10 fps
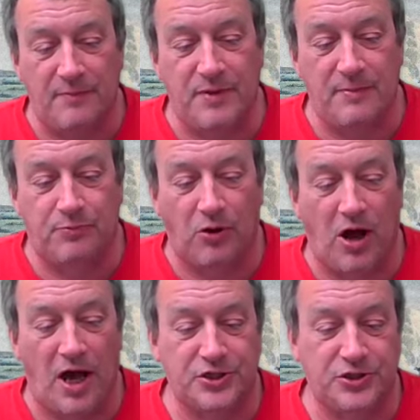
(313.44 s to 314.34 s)
can be
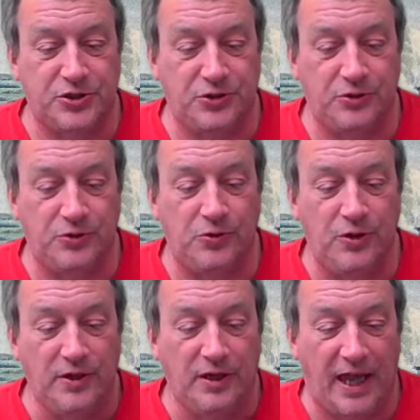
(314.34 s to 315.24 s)
brought
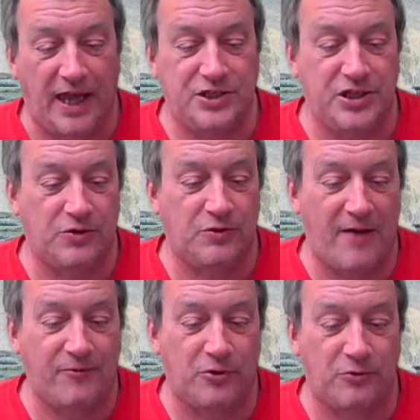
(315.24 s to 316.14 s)
to a
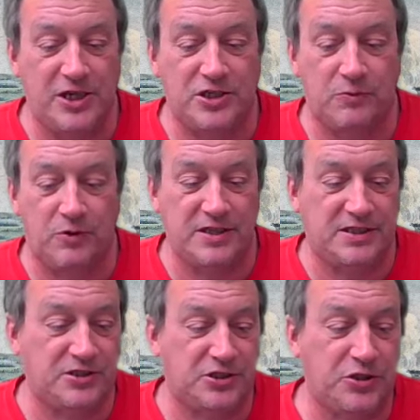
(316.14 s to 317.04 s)
geographical region where
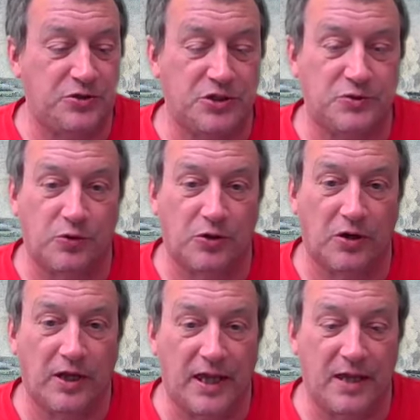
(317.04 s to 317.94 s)
these institutions
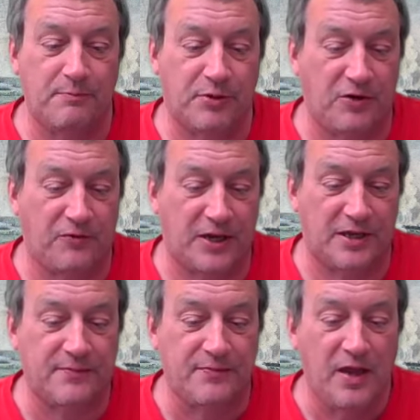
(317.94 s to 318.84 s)
were
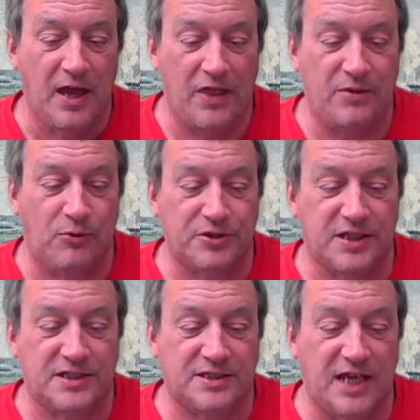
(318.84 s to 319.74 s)
imperfect, and the
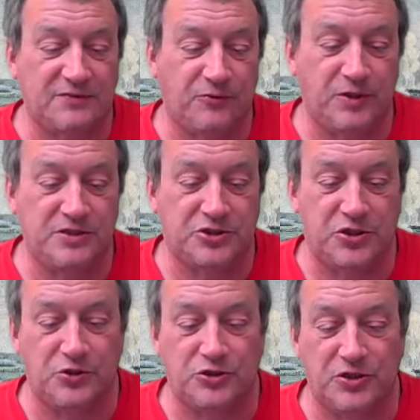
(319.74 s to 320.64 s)
more successful
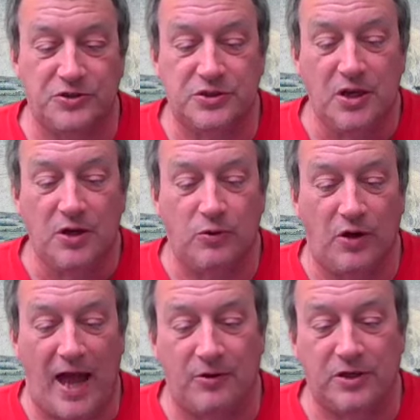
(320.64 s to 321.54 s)
institutions
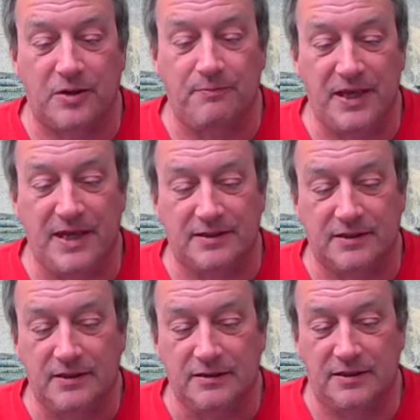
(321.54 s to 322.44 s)
will
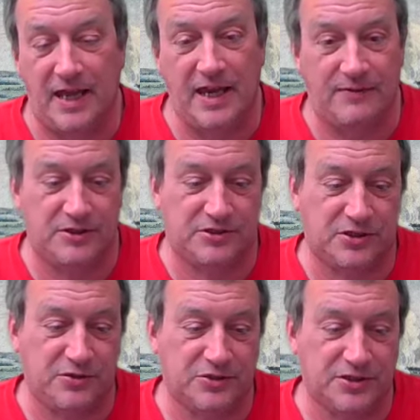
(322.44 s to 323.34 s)
outcompete the native
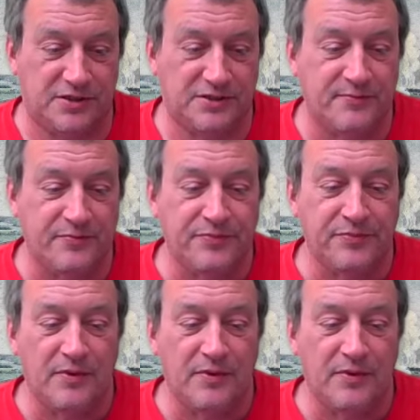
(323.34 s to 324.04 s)
institutions.